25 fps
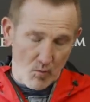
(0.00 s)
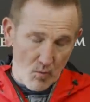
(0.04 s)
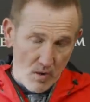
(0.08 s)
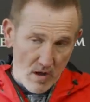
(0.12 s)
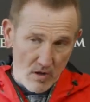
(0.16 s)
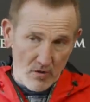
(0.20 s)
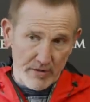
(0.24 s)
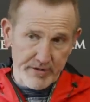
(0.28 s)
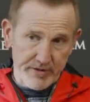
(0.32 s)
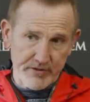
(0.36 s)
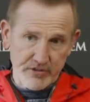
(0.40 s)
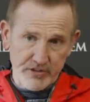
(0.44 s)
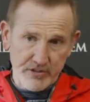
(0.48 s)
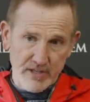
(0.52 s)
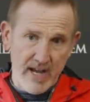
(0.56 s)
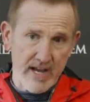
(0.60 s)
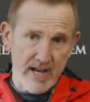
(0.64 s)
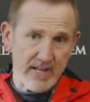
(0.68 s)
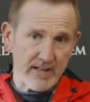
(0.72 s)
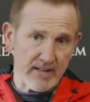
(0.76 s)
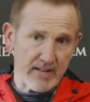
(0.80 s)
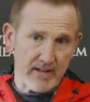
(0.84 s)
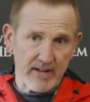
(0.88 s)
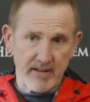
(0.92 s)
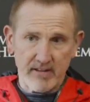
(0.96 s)
well
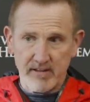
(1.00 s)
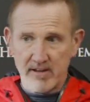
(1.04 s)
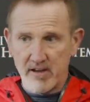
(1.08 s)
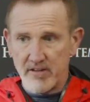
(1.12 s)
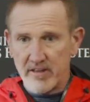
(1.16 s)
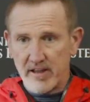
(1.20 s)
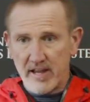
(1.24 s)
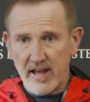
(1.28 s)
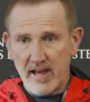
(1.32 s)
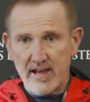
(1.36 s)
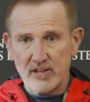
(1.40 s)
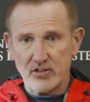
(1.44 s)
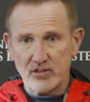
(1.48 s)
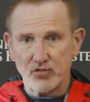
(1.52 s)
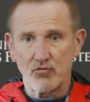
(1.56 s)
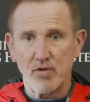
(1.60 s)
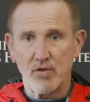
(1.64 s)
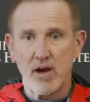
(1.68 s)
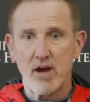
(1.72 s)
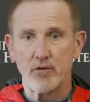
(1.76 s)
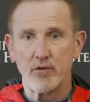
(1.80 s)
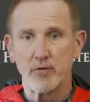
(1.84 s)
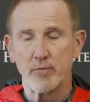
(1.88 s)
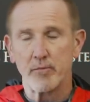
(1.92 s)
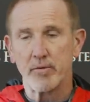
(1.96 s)
inside there, the other guys
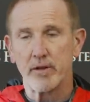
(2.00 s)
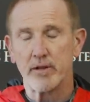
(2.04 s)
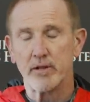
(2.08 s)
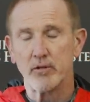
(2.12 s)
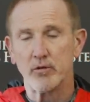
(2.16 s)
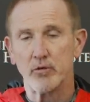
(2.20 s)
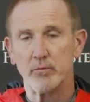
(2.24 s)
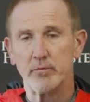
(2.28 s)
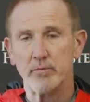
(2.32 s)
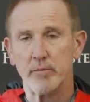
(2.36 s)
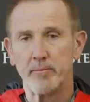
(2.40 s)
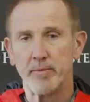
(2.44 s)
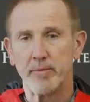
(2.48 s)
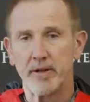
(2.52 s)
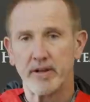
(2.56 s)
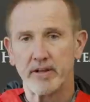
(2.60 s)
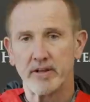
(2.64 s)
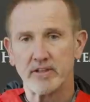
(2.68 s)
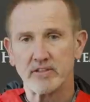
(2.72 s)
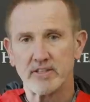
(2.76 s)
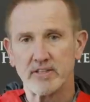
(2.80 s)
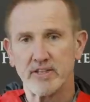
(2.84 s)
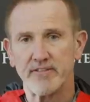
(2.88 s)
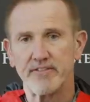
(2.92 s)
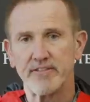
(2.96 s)
around him play a little bit better
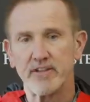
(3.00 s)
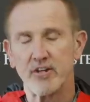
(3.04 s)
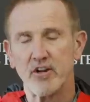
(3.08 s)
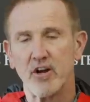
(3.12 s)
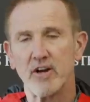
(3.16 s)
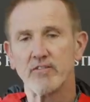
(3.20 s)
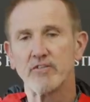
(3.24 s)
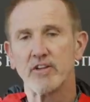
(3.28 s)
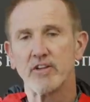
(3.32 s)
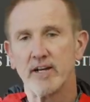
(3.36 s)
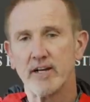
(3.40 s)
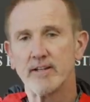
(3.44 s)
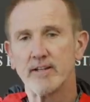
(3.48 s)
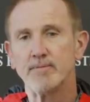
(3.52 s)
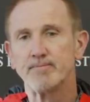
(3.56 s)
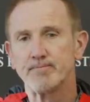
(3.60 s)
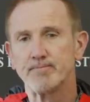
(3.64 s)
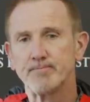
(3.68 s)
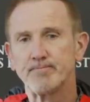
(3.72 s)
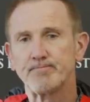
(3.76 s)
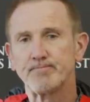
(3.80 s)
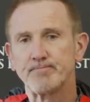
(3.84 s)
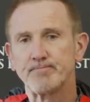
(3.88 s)
because they feed off of that.